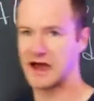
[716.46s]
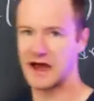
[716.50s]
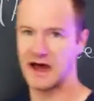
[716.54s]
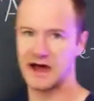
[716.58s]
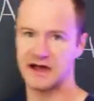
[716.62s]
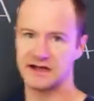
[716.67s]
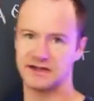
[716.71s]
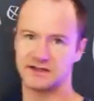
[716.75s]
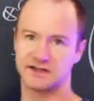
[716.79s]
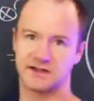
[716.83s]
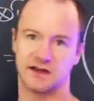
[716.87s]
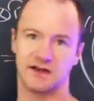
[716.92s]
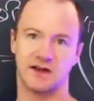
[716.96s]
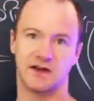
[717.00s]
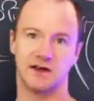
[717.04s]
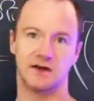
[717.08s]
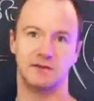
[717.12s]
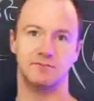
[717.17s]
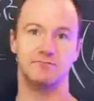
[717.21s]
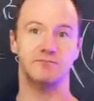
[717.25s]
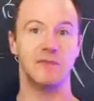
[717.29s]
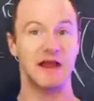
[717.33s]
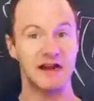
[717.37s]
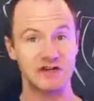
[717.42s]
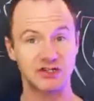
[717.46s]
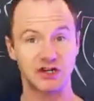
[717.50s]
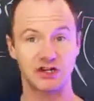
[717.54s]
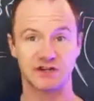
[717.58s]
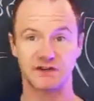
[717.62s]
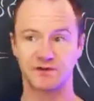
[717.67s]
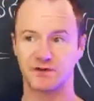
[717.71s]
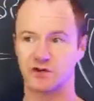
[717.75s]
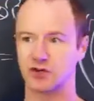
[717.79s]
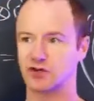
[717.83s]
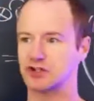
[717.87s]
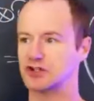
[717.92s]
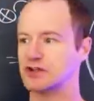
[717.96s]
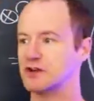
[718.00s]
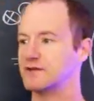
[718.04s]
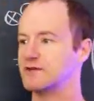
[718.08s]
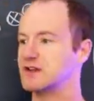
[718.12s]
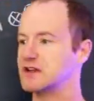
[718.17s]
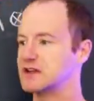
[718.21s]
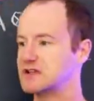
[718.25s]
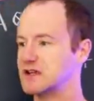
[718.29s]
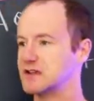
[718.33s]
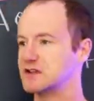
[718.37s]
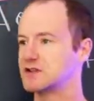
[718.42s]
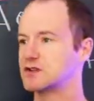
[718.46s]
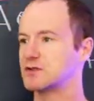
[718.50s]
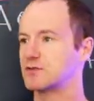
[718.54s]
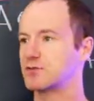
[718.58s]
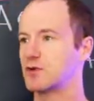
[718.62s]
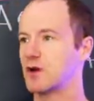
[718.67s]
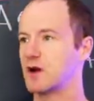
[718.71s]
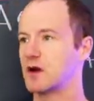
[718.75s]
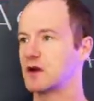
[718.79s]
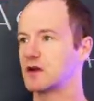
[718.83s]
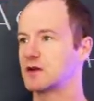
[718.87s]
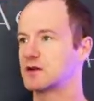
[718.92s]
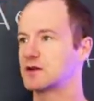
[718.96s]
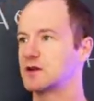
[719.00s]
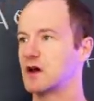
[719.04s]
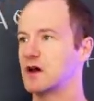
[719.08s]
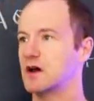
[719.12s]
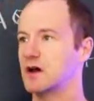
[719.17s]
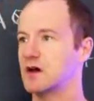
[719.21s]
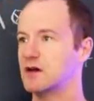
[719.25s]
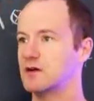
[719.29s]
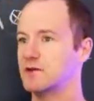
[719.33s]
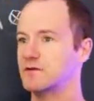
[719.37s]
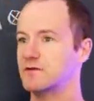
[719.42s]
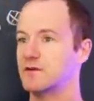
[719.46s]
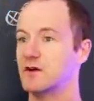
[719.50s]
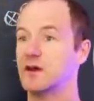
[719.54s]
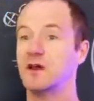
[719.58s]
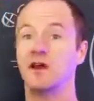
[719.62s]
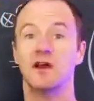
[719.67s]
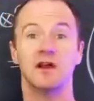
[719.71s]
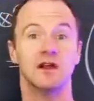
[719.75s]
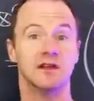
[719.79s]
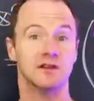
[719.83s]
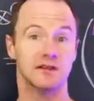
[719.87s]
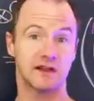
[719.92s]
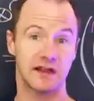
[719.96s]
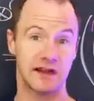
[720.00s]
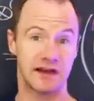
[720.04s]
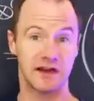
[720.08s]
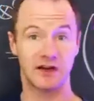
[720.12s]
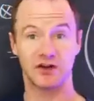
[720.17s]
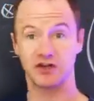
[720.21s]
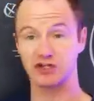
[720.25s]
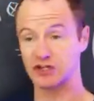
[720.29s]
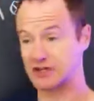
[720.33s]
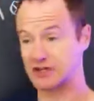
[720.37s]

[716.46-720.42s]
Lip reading: as a matrix version of the tensor product of linear